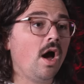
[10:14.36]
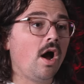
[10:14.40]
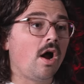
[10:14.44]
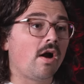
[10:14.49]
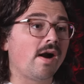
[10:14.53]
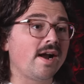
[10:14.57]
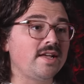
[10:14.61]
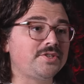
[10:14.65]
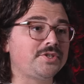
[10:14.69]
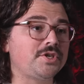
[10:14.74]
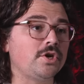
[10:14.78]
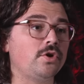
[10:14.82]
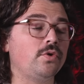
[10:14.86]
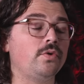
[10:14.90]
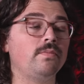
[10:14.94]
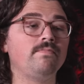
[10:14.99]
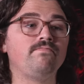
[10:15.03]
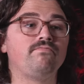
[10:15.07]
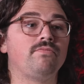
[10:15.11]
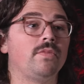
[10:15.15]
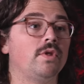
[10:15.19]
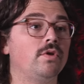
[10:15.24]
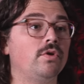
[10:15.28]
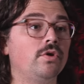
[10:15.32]
All right.
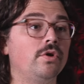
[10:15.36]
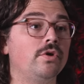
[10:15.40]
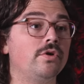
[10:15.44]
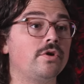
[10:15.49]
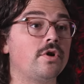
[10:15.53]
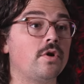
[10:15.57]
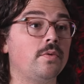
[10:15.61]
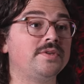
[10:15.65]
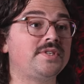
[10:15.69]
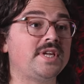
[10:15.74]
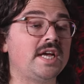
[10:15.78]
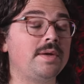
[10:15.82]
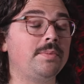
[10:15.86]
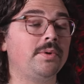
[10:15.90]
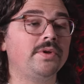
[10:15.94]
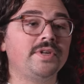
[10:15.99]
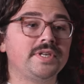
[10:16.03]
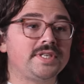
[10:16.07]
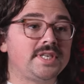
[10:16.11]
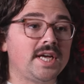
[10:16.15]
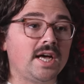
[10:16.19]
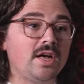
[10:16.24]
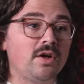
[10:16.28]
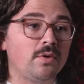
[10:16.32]
So Hugo was able
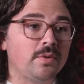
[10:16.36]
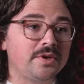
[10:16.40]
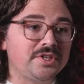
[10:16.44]
to tell